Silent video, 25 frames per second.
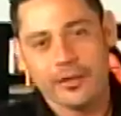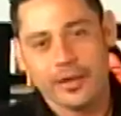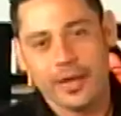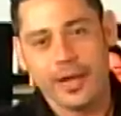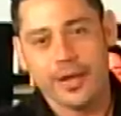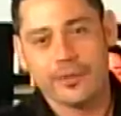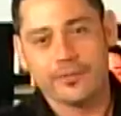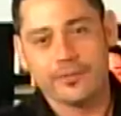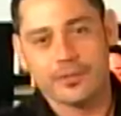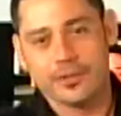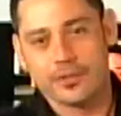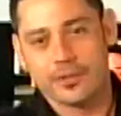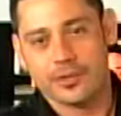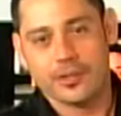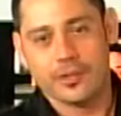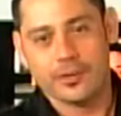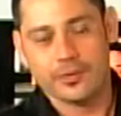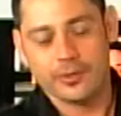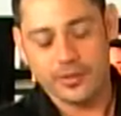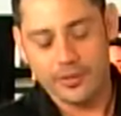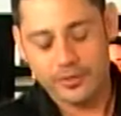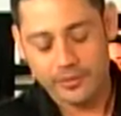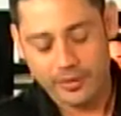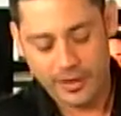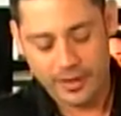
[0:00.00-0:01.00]
have to, you know,
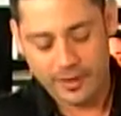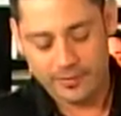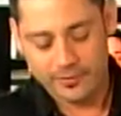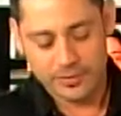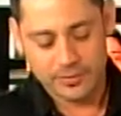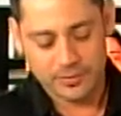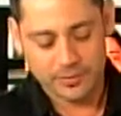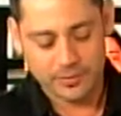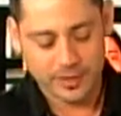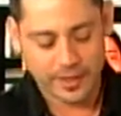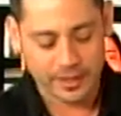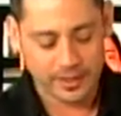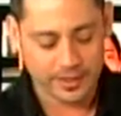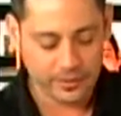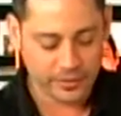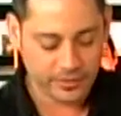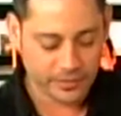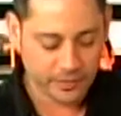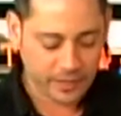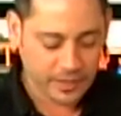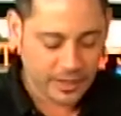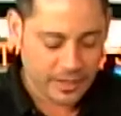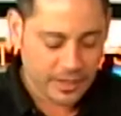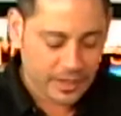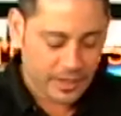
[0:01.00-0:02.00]
you don't have to do that
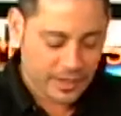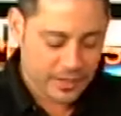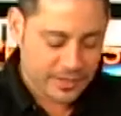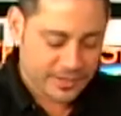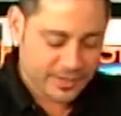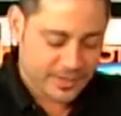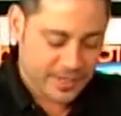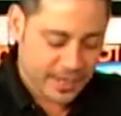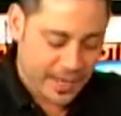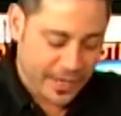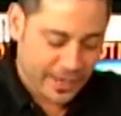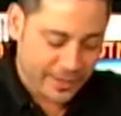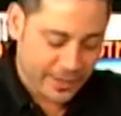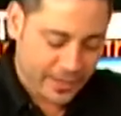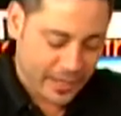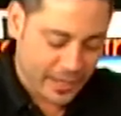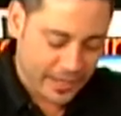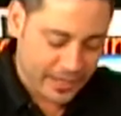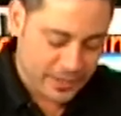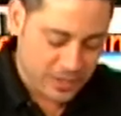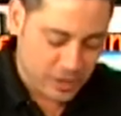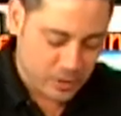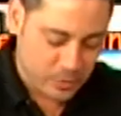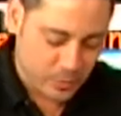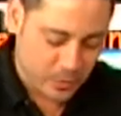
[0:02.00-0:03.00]
either. See, I
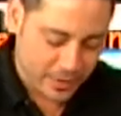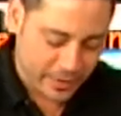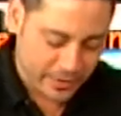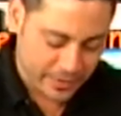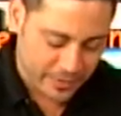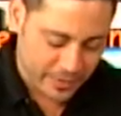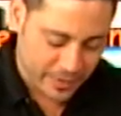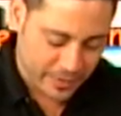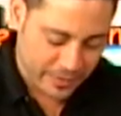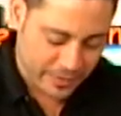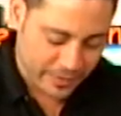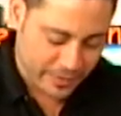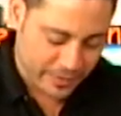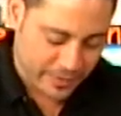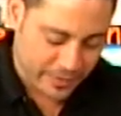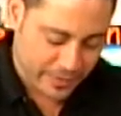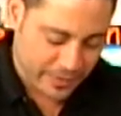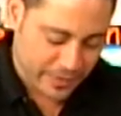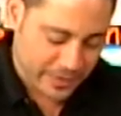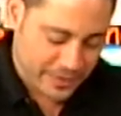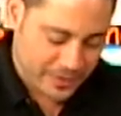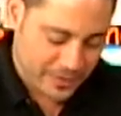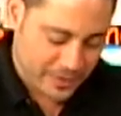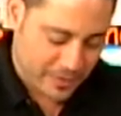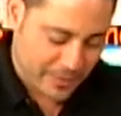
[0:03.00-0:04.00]
kind of just want
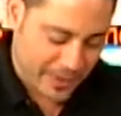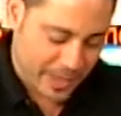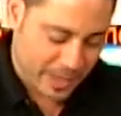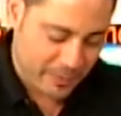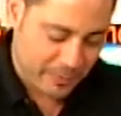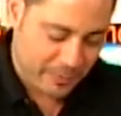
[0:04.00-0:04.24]
this amount